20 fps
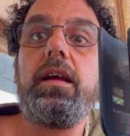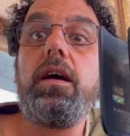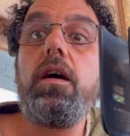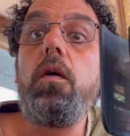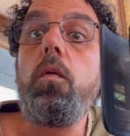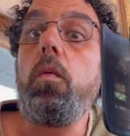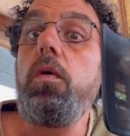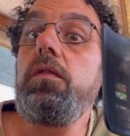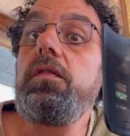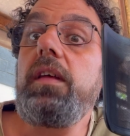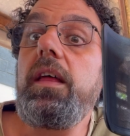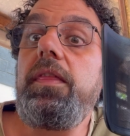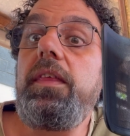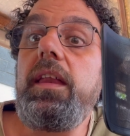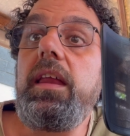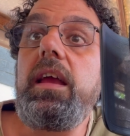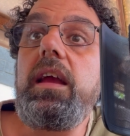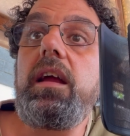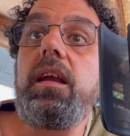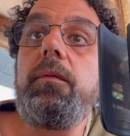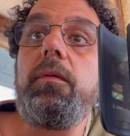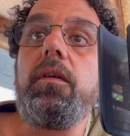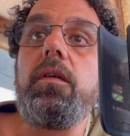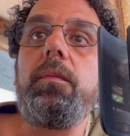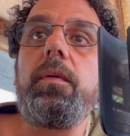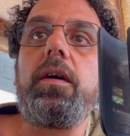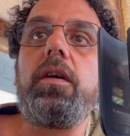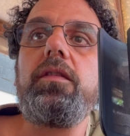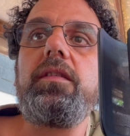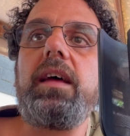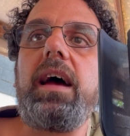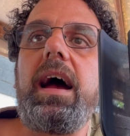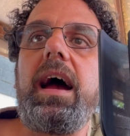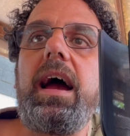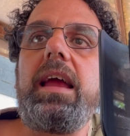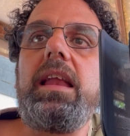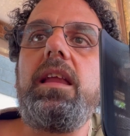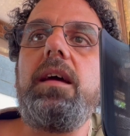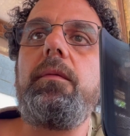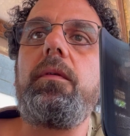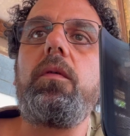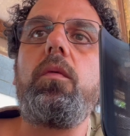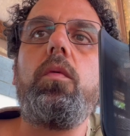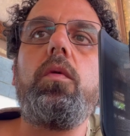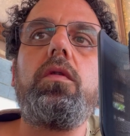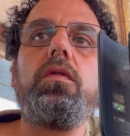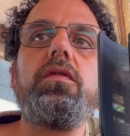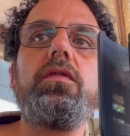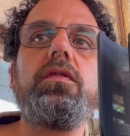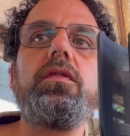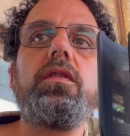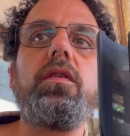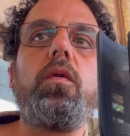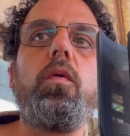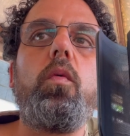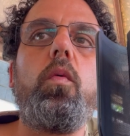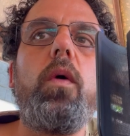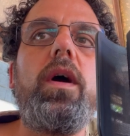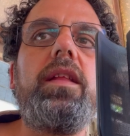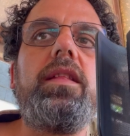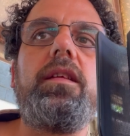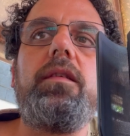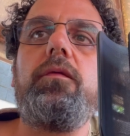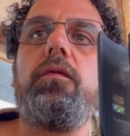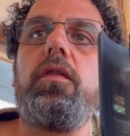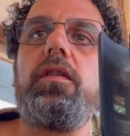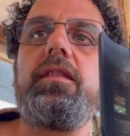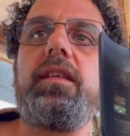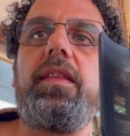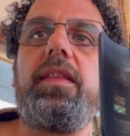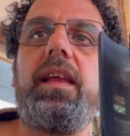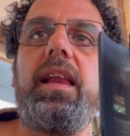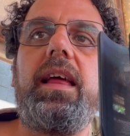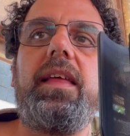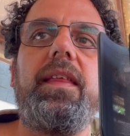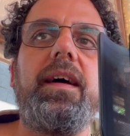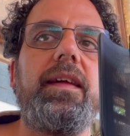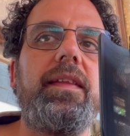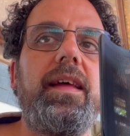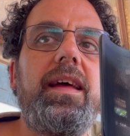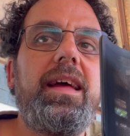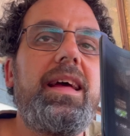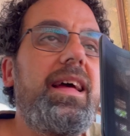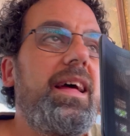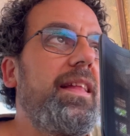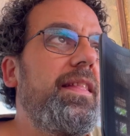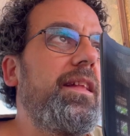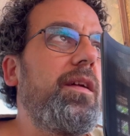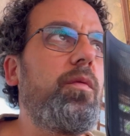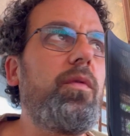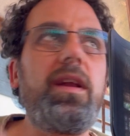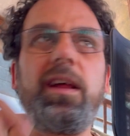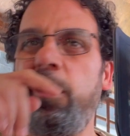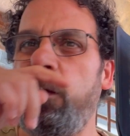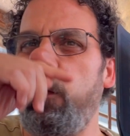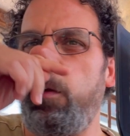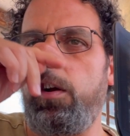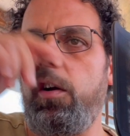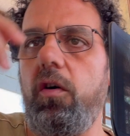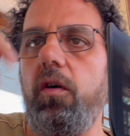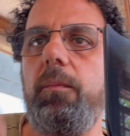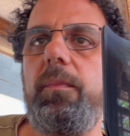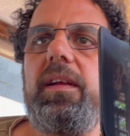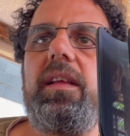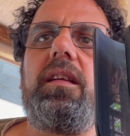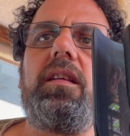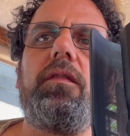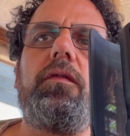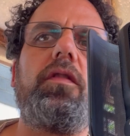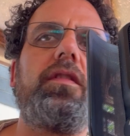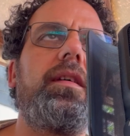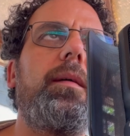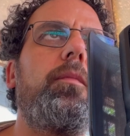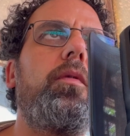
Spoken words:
Was something incredible because I never was waiting for something like that. There were another companies, like for example,